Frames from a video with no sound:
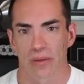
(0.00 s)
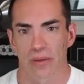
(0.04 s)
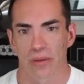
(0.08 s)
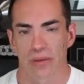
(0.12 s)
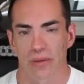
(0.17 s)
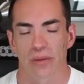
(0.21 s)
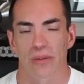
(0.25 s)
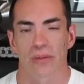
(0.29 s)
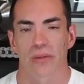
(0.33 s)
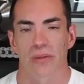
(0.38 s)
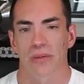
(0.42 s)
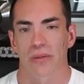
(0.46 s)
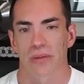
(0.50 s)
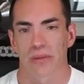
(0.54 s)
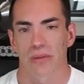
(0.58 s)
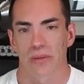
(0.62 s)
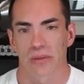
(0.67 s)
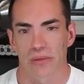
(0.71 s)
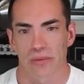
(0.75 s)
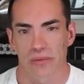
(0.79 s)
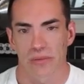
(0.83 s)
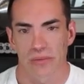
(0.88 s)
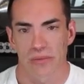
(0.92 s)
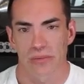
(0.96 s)

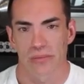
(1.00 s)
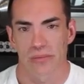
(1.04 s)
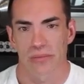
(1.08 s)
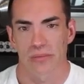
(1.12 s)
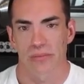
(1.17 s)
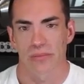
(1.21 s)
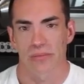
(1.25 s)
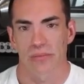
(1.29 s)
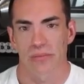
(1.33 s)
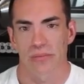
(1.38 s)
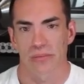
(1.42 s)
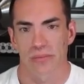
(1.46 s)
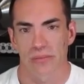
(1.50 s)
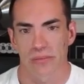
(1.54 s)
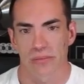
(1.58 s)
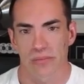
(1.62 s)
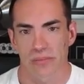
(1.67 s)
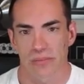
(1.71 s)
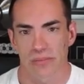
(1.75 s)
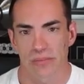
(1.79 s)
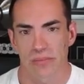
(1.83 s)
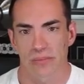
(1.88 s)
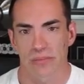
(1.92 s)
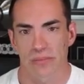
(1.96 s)

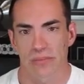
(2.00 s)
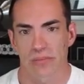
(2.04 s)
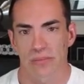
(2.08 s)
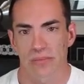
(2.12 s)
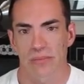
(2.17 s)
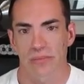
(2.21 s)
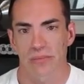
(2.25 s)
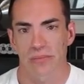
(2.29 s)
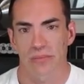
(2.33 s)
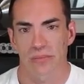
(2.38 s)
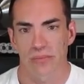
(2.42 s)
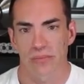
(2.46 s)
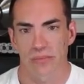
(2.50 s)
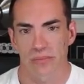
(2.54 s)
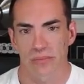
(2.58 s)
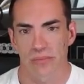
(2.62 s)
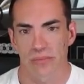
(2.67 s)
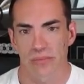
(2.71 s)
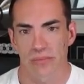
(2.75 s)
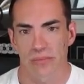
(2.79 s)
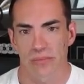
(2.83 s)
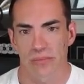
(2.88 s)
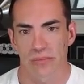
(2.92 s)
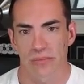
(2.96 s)

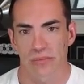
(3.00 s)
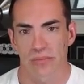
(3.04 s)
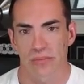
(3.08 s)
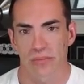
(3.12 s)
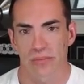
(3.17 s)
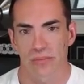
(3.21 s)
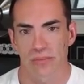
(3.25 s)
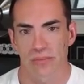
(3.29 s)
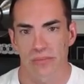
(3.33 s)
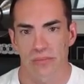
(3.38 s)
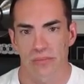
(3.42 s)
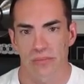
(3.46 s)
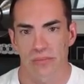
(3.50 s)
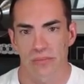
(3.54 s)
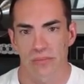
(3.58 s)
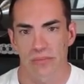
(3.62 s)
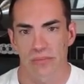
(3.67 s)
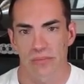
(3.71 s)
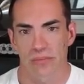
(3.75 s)
This person isn't speaking.